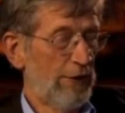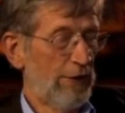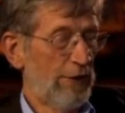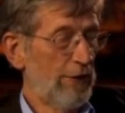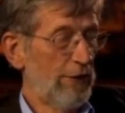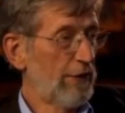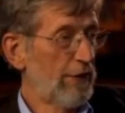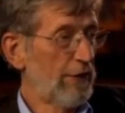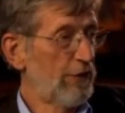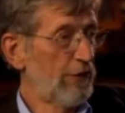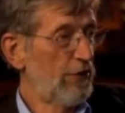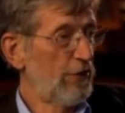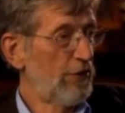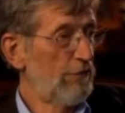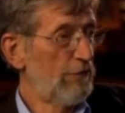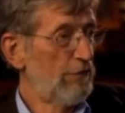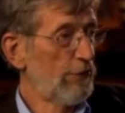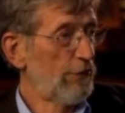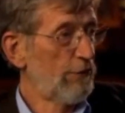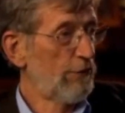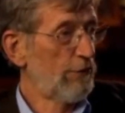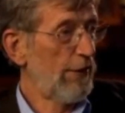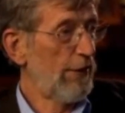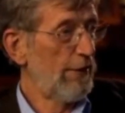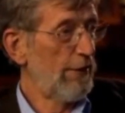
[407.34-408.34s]
Then we could
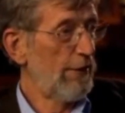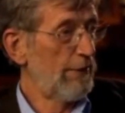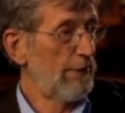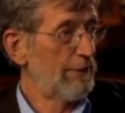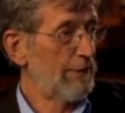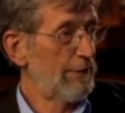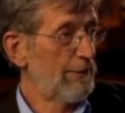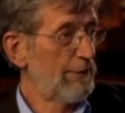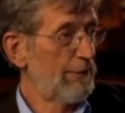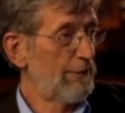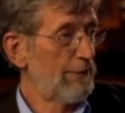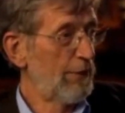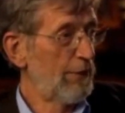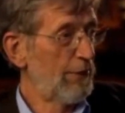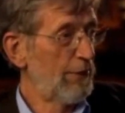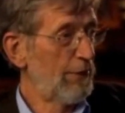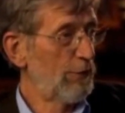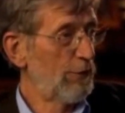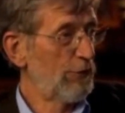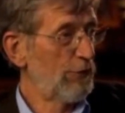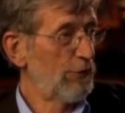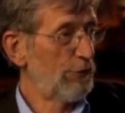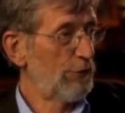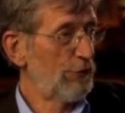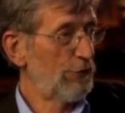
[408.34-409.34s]
conceive a greater
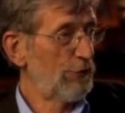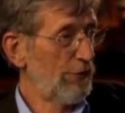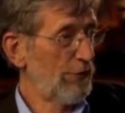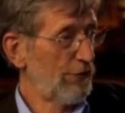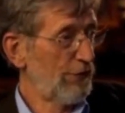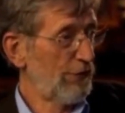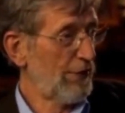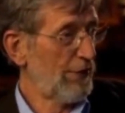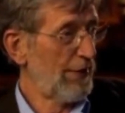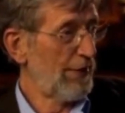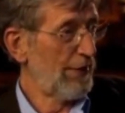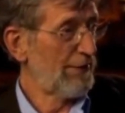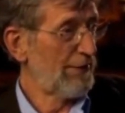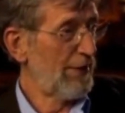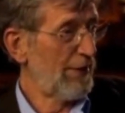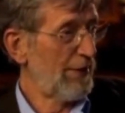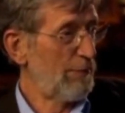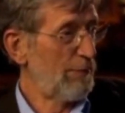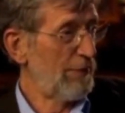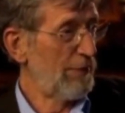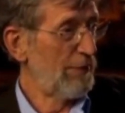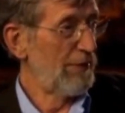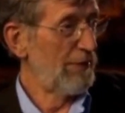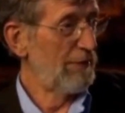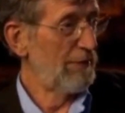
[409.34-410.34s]
one which was just like
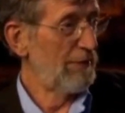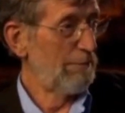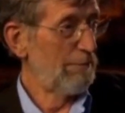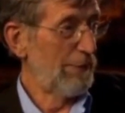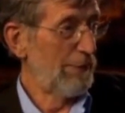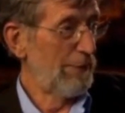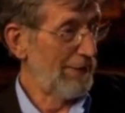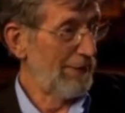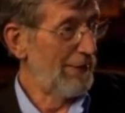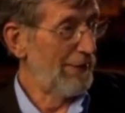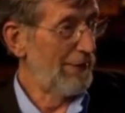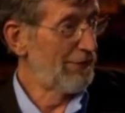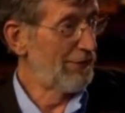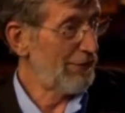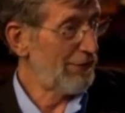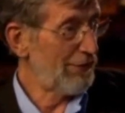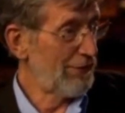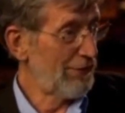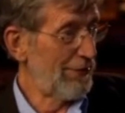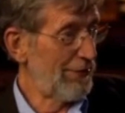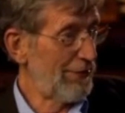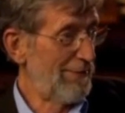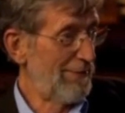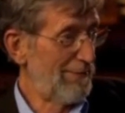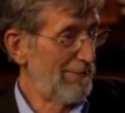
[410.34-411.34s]
that being, but
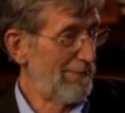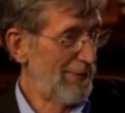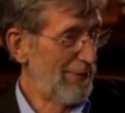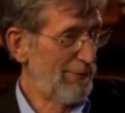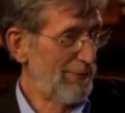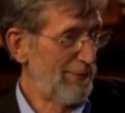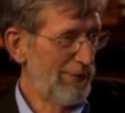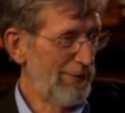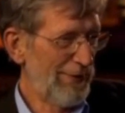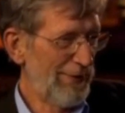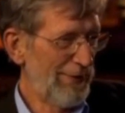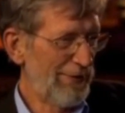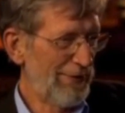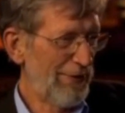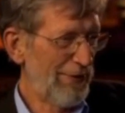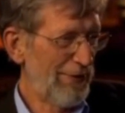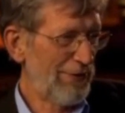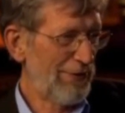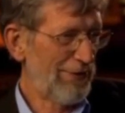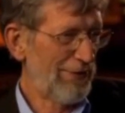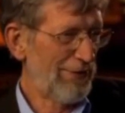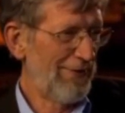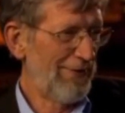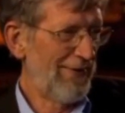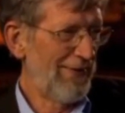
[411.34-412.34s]
existed, but really
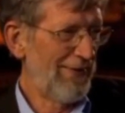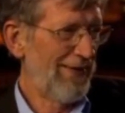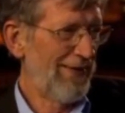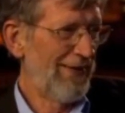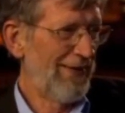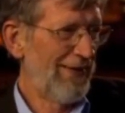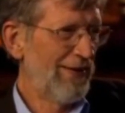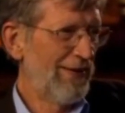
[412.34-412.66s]
existed.